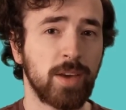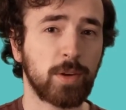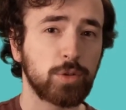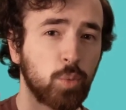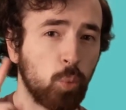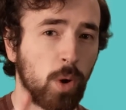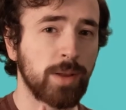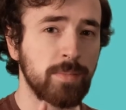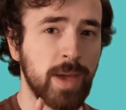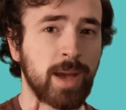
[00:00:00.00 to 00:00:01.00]
There's
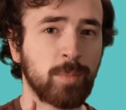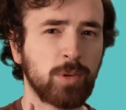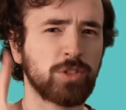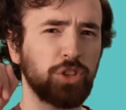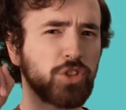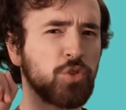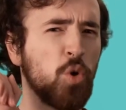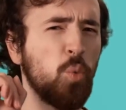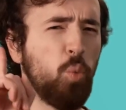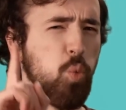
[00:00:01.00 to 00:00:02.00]
one mammal, just
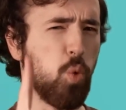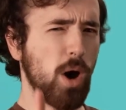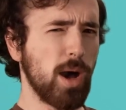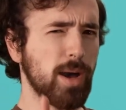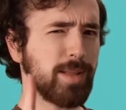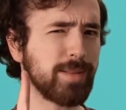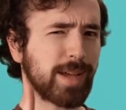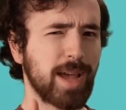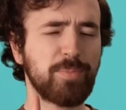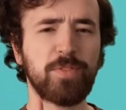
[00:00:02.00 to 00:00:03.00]
one
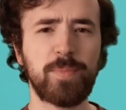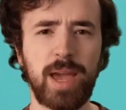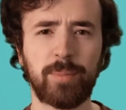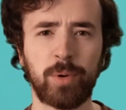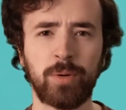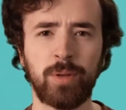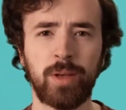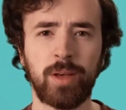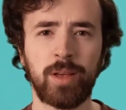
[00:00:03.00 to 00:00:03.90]
type of mammal